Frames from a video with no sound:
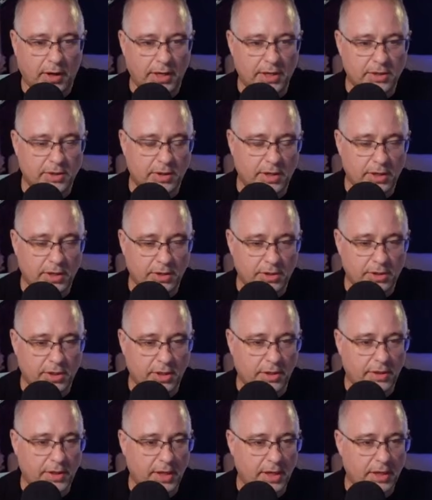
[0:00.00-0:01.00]
so here's the
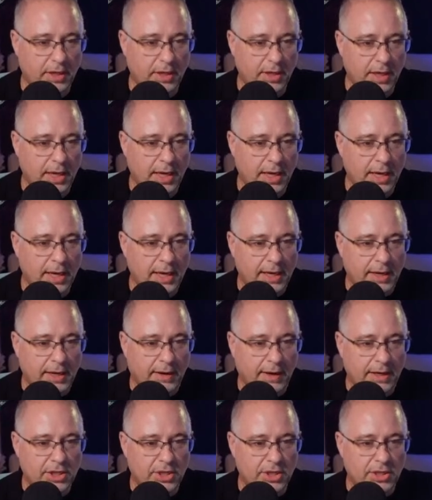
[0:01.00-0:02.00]
thing. Now
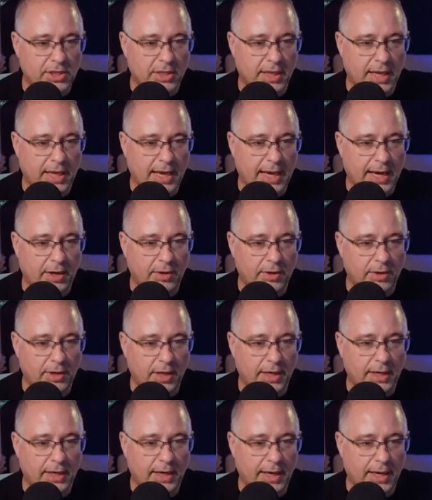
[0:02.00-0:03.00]
I just click out,
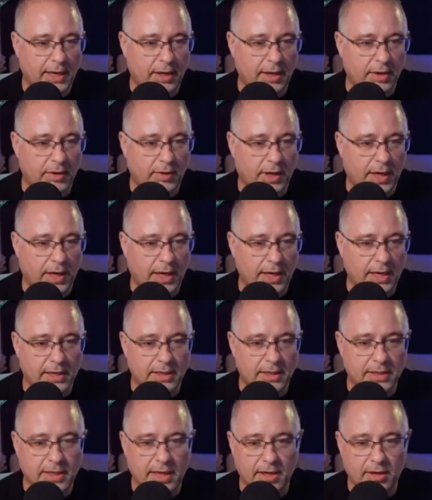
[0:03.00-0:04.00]
and now I can
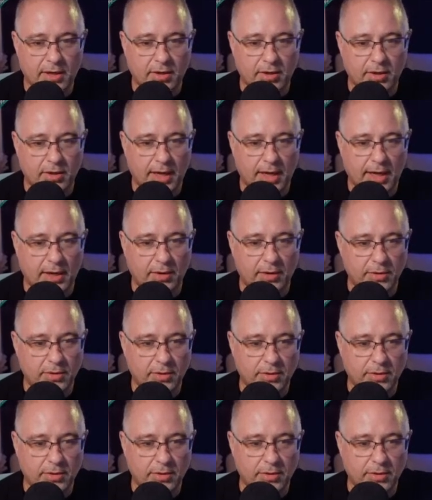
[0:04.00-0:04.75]
take her out